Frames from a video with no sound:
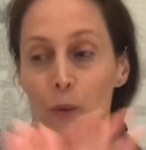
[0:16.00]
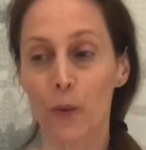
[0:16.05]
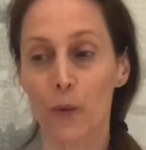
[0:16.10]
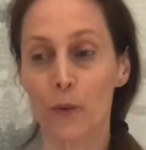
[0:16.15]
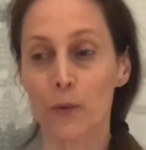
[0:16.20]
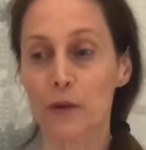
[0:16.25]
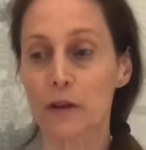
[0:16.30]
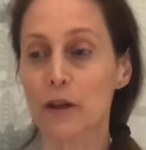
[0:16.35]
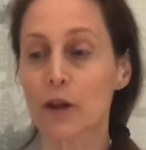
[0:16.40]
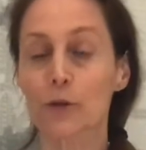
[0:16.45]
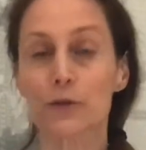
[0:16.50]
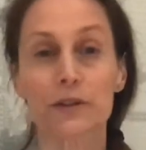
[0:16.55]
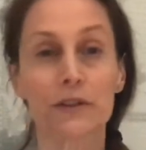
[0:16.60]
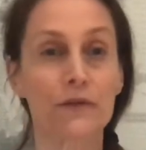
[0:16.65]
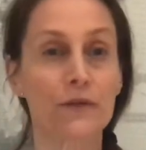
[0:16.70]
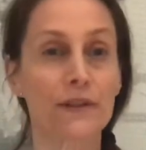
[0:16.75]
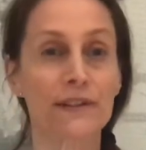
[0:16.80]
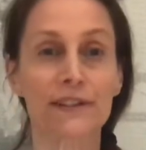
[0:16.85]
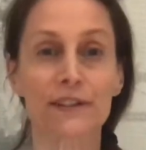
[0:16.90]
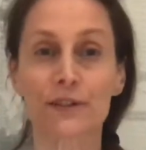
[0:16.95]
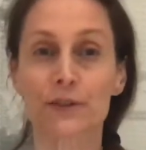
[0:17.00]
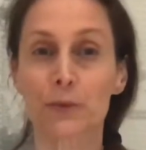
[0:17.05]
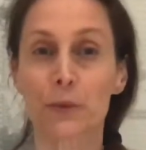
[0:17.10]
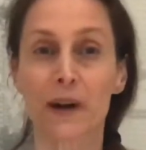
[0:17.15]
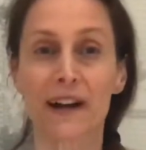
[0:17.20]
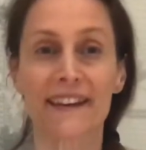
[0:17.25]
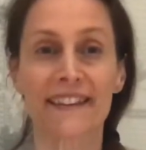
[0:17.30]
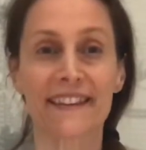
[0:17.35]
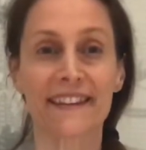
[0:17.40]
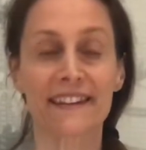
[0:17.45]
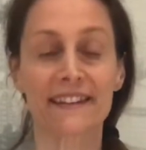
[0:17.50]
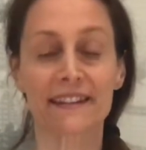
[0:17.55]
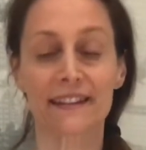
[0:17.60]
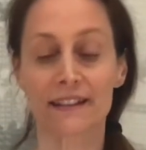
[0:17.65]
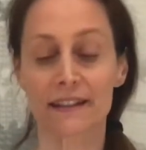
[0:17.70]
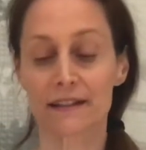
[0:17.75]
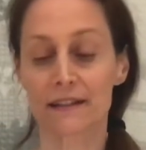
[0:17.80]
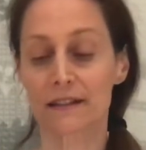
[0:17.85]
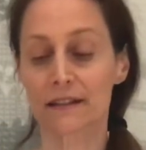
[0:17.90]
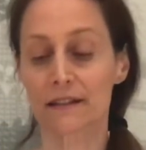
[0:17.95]
Loads of reasons why these
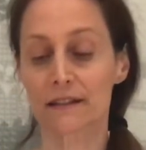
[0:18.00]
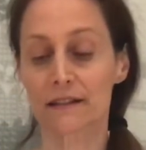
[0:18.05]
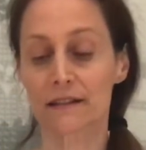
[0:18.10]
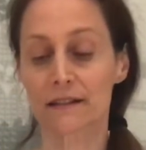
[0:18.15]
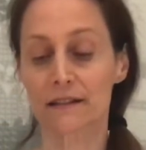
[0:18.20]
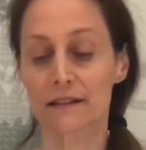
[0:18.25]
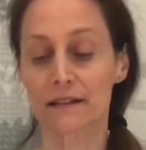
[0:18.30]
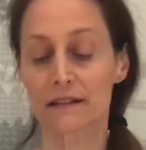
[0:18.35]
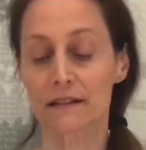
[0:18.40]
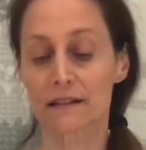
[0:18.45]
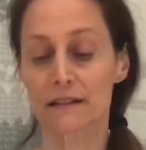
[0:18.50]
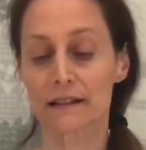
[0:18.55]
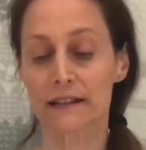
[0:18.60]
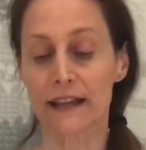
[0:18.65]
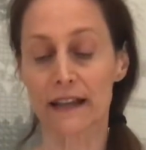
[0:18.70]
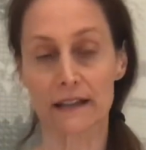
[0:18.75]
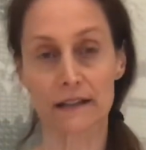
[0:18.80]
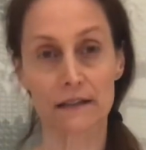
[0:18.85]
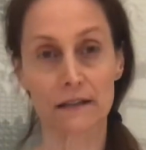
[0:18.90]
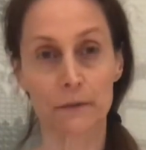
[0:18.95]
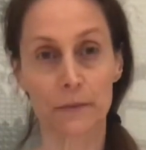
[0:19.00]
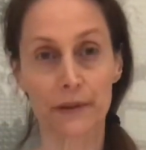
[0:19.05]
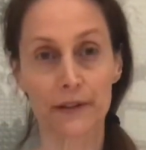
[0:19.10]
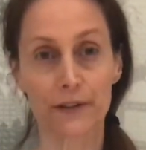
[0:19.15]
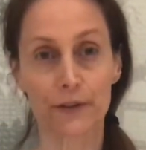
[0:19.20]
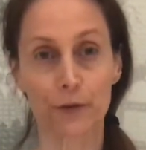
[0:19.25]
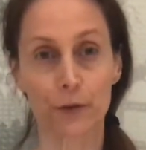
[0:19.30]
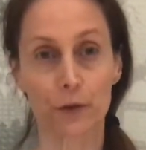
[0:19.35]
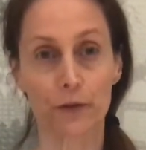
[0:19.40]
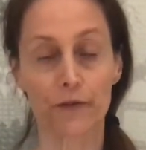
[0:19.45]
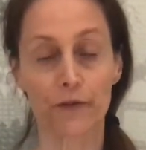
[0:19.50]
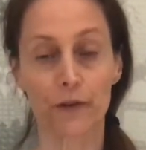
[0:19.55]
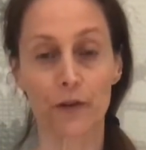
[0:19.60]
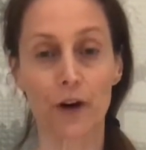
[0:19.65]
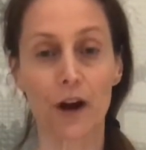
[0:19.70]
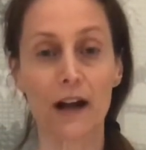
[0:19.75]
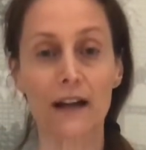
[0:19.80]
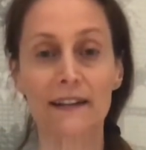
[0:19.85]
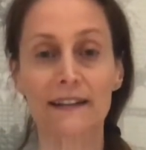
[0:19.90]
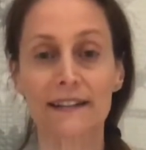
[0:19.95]
can get a little bit sore for
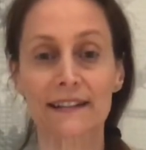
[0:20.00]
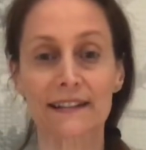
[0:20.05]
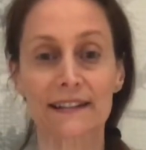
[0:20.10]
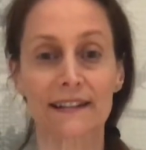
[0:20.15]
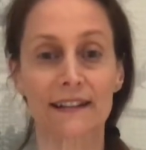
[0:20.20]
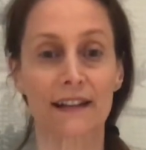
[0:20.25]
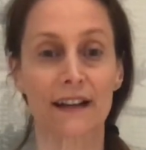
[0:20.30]
us.